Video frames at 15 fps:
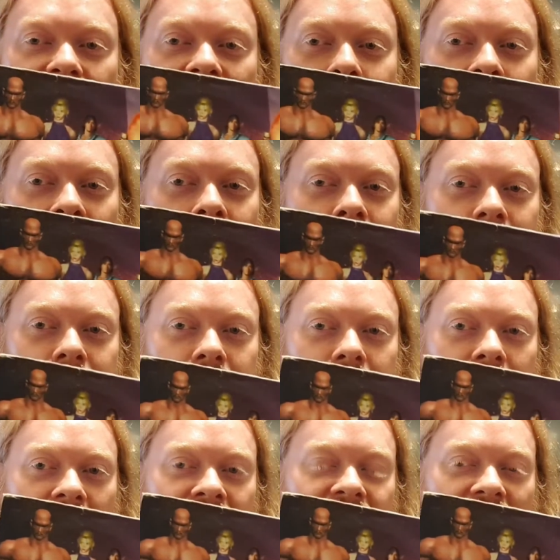demo.
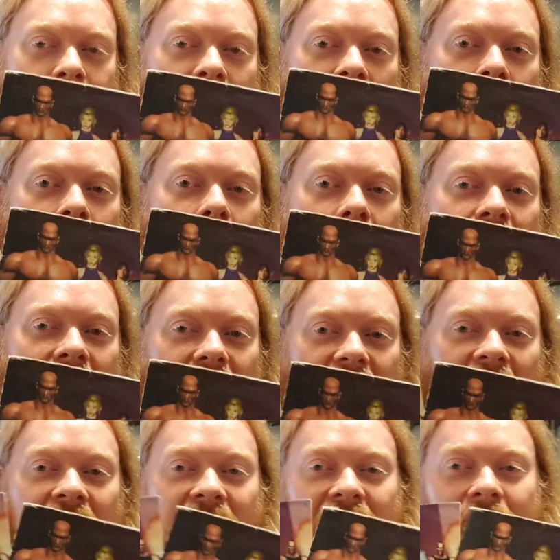The demo that
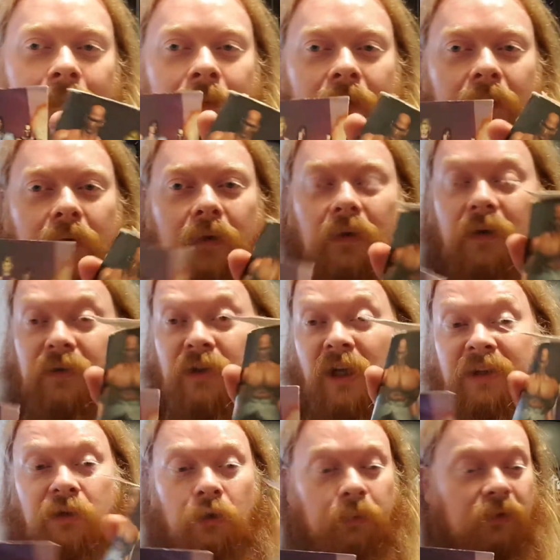came, it
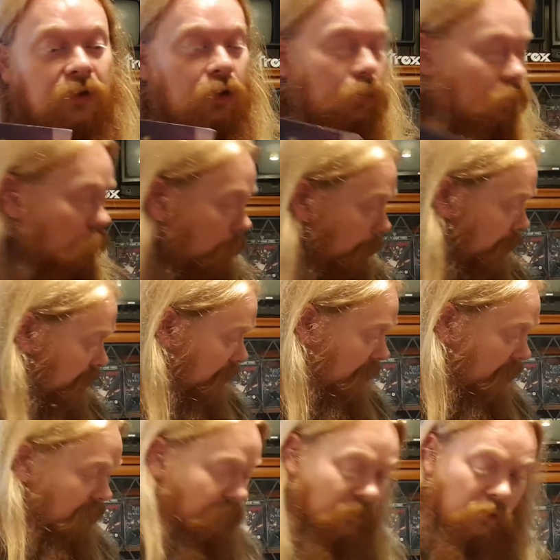ended up with 2 copies of
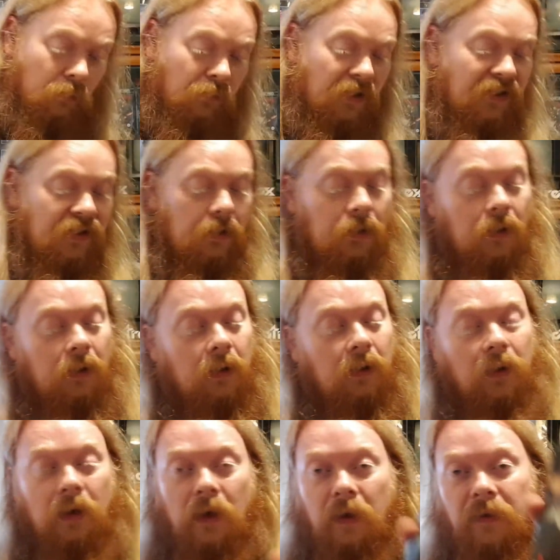this for some reason.
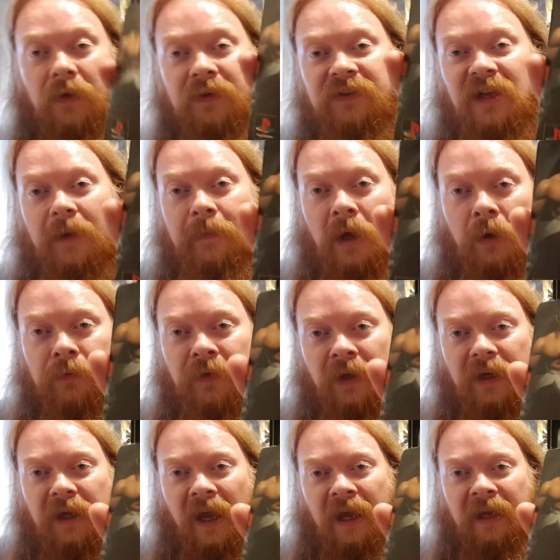The demo
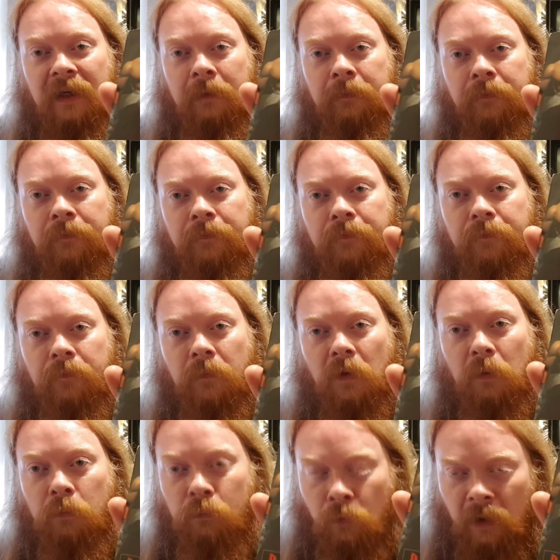that came
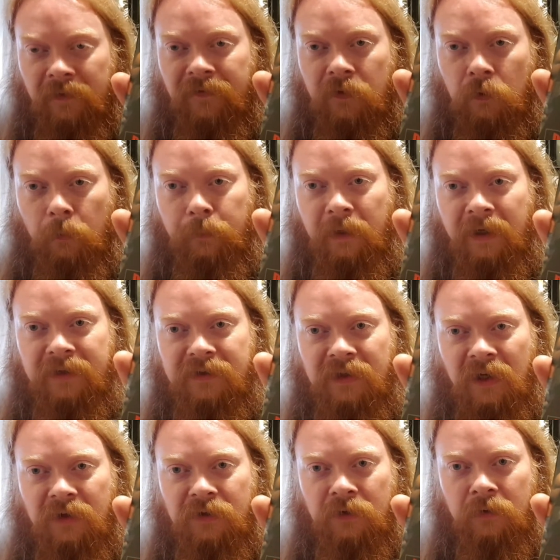with your
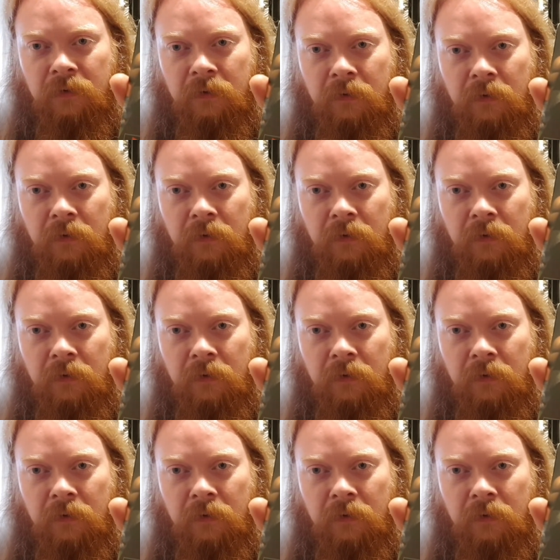PlayStation.